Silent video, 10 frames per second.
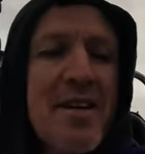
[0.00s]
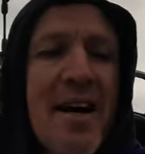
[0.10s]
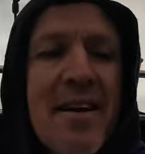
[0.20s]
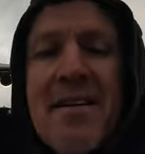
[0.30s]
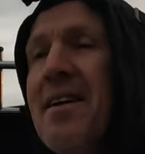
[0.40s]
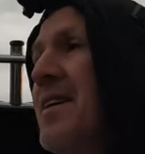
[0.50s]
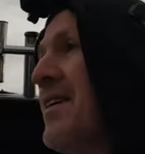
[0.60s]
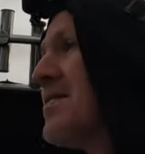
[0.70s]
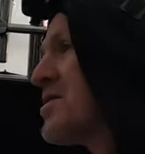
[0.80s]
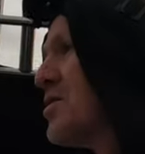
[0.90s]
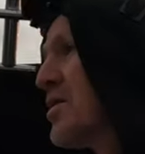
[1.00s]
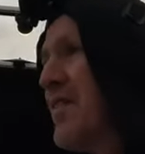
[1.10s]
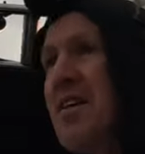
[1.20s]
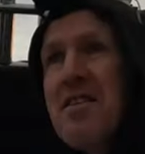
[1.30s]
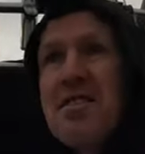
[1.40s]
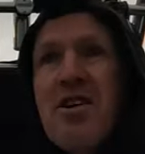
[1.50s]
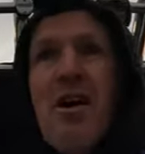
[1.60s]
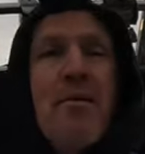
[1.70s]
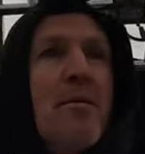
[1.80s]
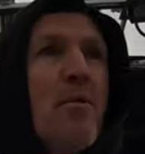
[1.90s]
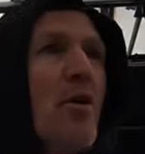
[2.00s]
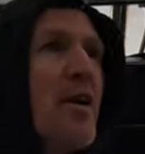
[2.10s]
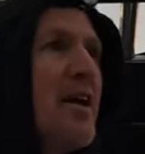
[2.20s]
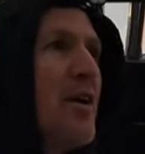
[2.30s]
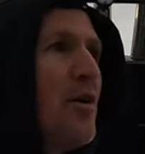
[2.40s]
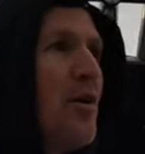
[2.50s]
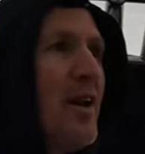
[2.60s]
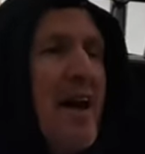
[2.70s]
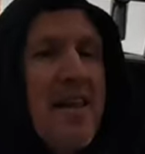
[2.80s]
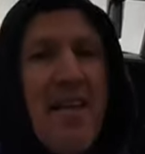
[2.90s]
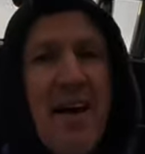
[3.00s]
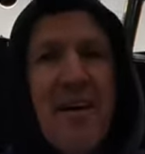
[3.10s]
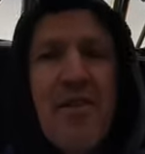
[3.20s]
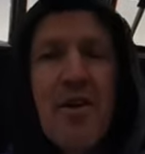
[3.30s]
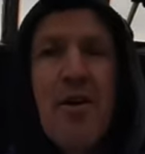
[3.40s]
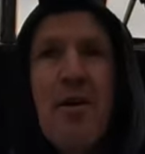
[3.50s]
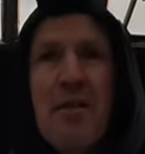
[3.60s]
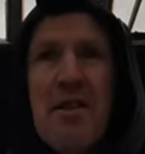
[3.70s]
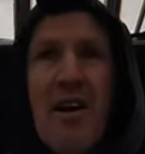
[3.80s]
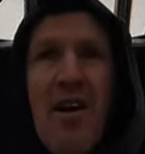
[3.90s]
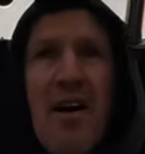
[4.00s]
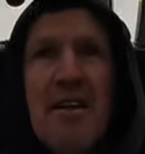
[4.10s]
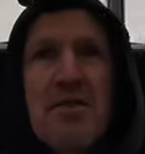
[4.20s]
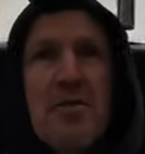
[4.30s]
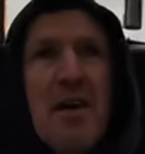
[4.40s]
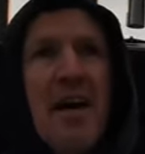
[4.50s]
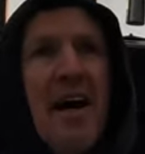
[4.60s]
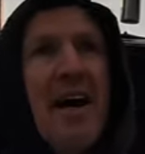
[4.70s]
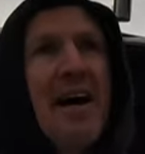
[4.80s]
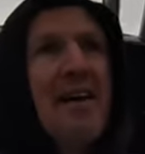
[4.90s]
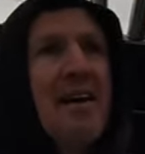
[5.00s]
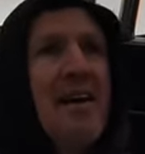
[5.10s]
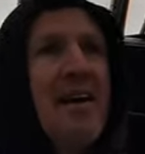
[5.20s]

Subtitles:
done sort of at this time of the morning or late in the afternoon when the light is really hard.